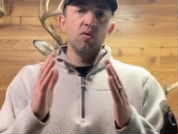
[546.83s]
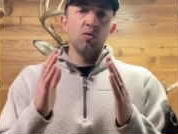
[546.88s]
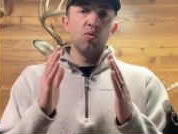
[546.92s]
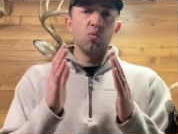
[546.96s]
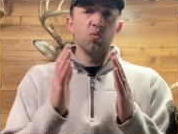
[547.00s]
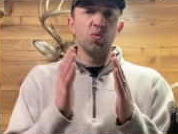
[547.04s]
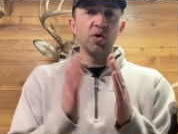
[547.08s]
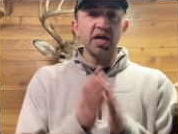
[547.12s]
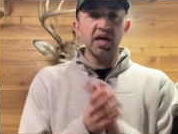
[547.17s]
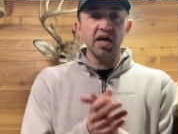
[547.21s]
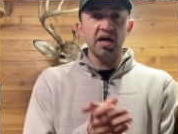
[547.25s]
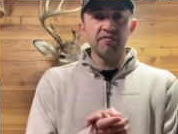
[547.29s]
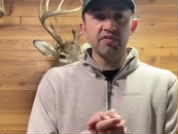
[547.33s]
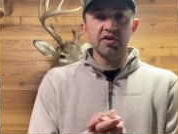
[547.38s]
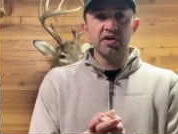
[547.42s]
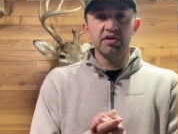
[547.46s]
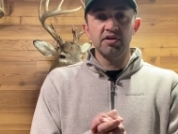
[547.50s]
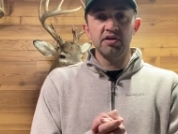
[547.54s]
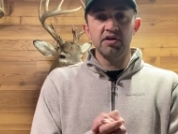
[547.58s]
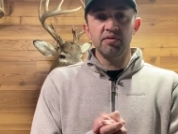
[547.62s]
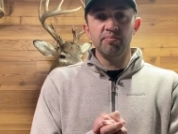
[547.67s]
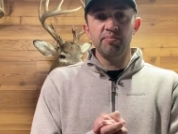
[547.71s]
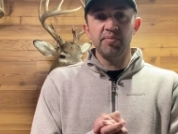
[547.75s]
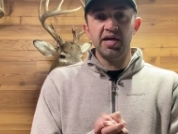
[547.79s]
We have a
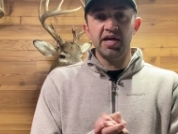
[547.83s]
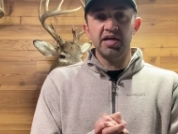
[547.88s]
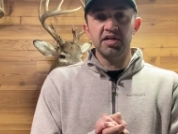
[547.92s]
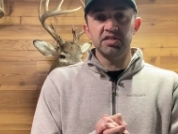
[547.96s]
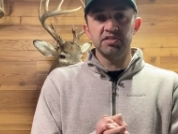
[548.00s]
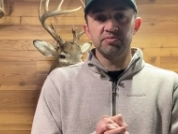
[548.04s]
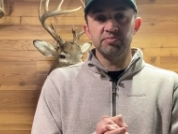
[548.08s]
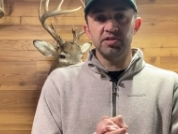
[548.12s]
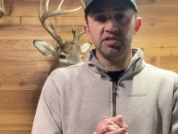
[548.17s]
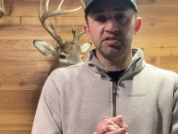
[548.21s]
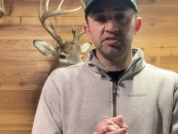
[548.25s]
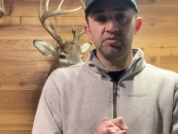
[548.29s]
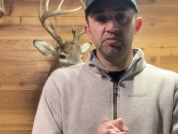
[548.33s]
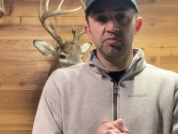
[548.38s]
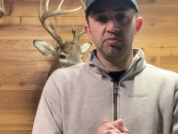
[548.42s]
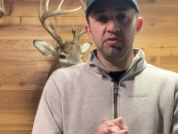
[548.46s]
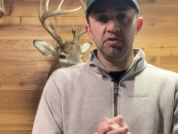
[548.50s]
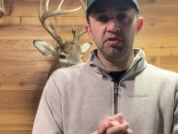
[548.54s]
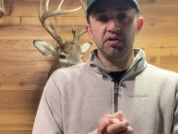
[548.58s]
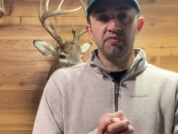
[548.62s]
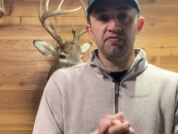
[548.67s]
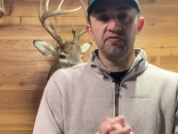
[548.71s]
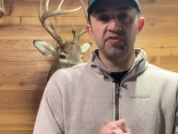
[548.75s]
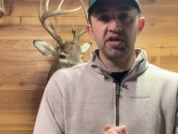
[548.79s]
herd management
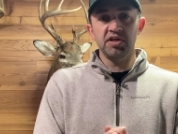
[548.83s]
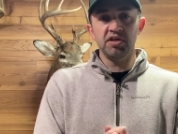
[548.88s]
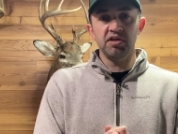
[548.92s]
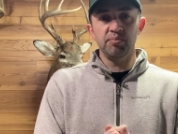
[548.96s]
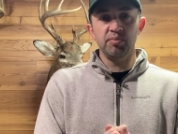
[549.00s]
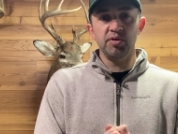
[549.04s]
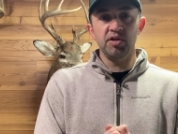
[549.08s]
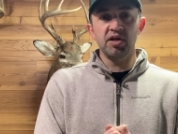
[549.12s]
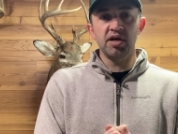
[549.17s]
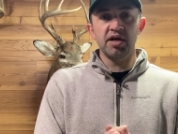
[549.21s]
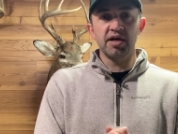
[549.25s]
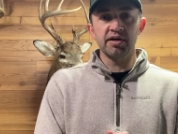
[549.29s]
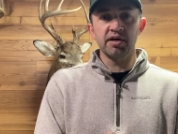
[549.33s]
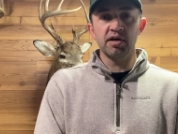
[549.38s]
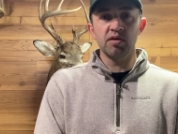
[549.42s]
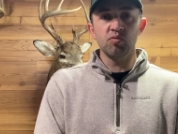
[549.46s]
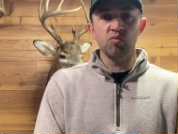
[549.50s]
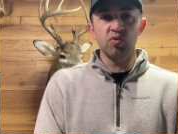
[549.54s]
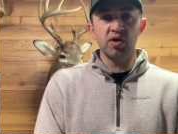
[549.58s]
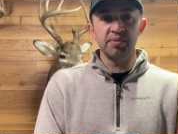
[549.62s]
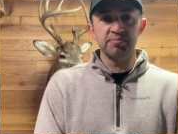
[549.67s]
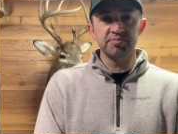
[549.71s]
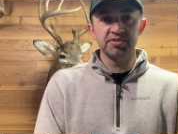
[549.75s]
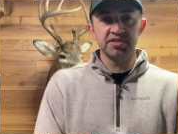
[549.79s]
tool available on our
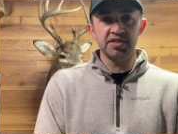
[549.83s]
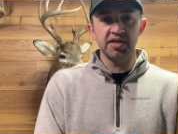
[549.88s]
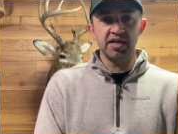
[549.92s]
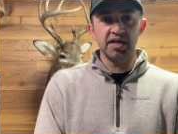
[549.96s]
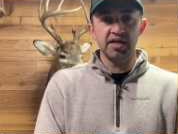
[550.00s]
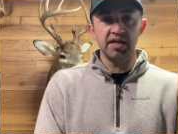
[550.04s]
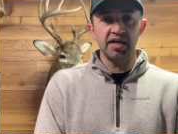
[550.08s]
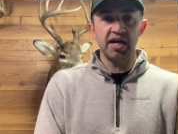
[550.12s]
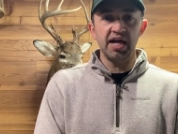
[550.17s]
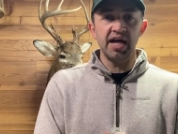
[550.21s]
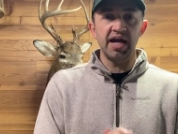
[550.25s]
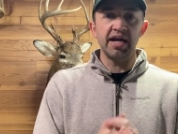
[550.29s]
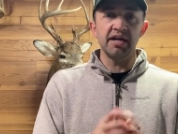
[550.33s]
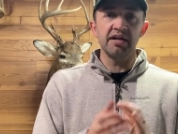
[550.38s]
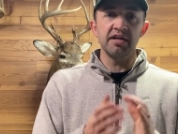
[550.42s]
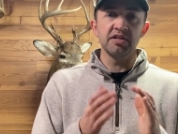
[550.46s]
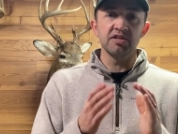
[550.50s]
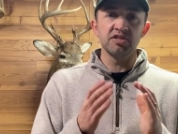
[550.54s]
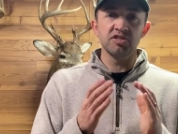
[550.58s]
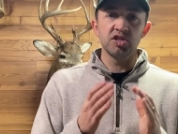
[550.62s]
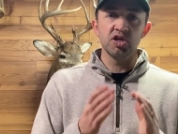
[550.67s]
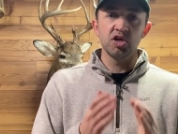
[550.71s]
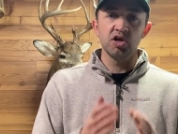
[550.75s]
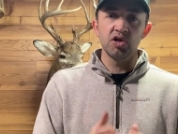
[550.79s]
website at
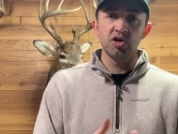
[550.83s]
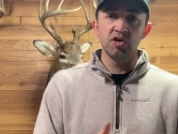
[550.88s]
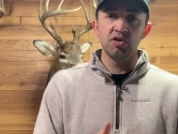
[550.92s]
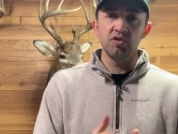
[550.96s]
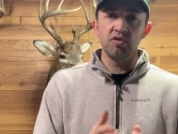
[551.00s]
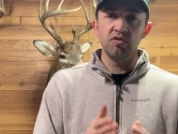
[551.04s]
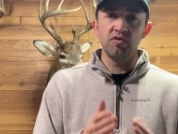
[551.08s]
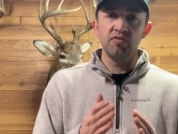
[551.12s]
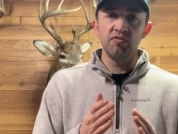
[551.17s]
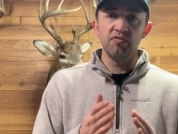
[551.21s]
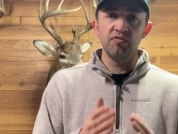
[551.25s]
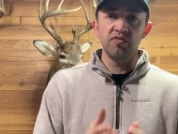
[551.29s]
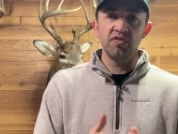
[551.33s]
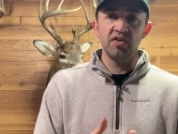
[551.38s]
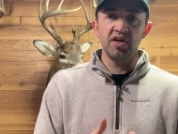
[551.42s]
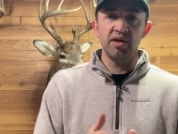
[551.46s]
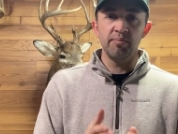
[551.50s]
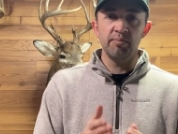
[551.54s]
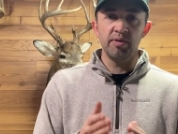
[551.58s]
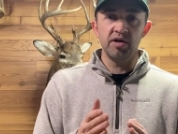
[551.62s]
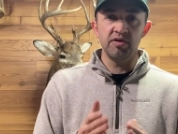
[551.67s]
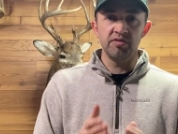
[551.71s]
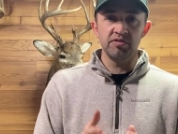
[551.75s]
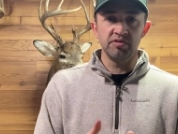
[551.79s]
Internal
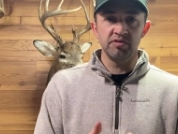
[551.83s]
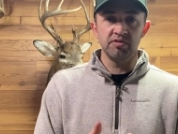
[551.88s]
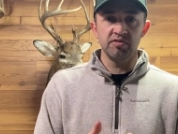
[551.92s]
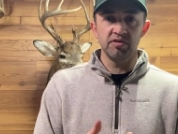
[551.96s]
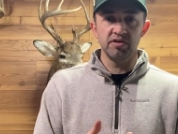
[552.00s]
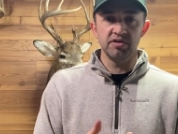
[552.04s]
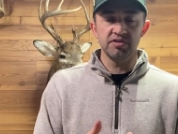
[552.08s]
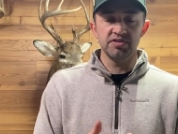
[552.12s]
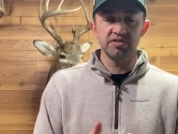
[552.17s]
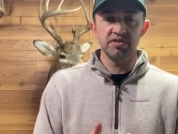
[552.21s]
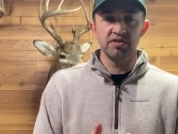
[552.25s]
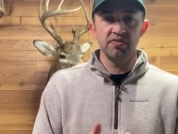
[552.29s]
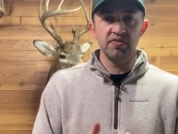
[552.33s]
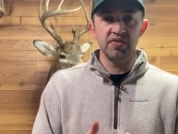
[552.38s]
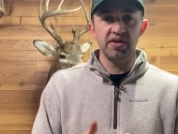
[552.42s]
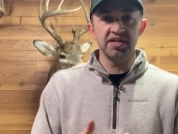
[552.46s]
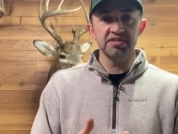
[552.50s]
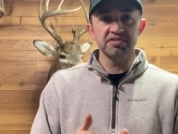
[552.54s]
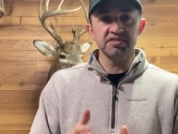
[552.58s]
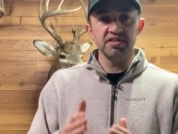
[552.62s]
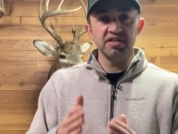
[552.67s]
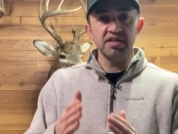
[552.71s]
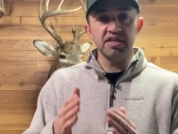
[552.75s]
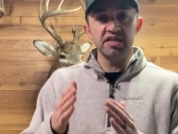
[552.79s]
Flame Outdoors.
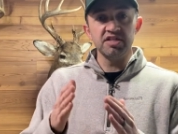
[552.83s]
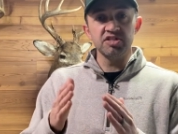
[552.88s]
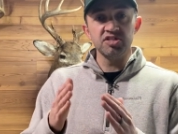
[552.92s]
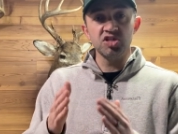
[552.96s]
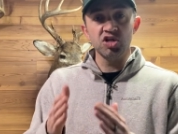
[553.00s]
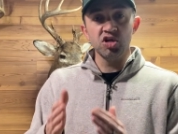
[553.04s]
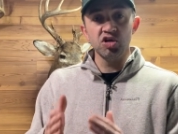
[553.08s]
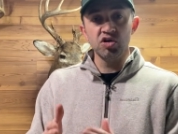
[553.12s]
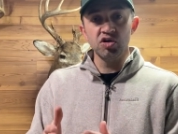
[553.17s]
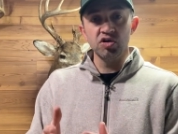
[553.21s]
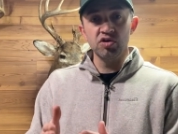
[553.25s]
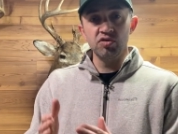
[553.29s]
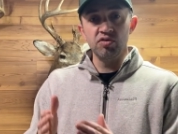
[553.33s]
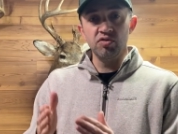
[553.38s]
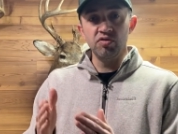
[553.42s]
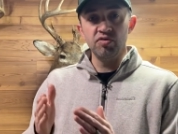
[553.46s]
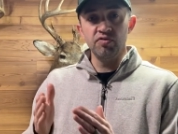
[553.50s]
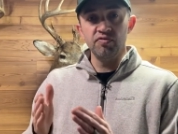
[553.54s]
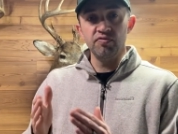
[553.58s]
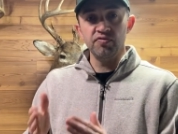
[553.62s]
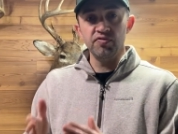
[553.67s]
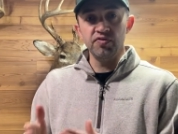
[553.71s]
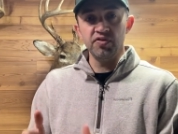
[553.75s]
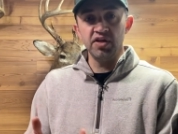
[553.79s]
That's
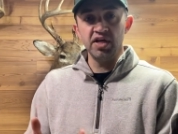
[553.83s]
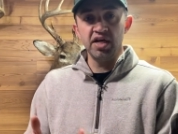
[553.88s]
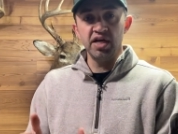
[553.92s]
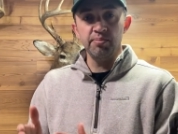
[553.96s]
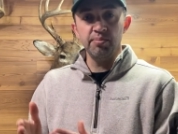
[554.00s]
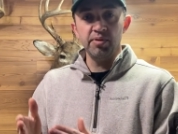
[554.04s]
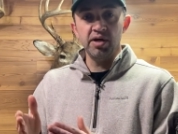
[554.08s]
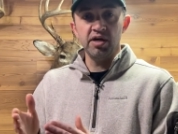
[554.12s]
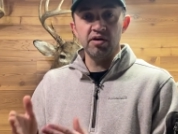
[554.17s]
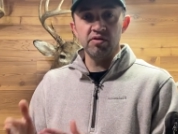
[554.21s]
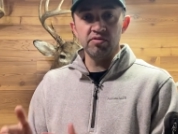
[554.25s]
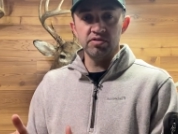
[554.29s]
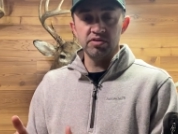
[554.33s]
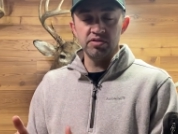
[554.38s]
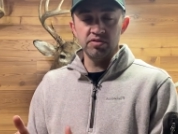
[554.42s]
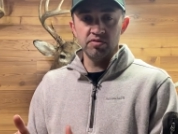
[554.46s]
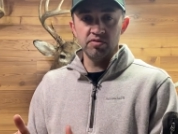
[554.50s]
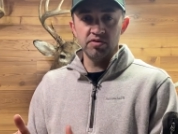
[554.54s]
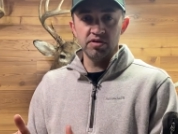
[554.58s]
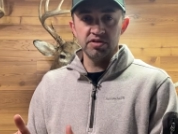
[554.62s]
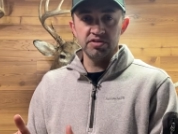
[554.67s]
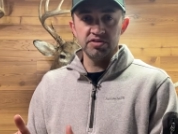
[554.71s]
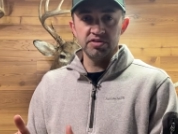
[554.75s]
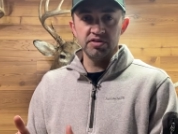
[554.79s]
Internal Flame
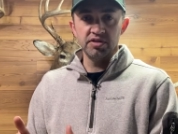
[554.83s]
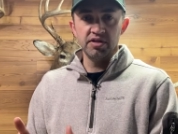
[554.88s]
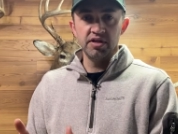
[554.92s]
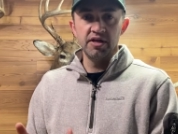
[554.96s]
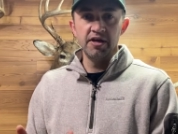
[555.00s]
Outdoors.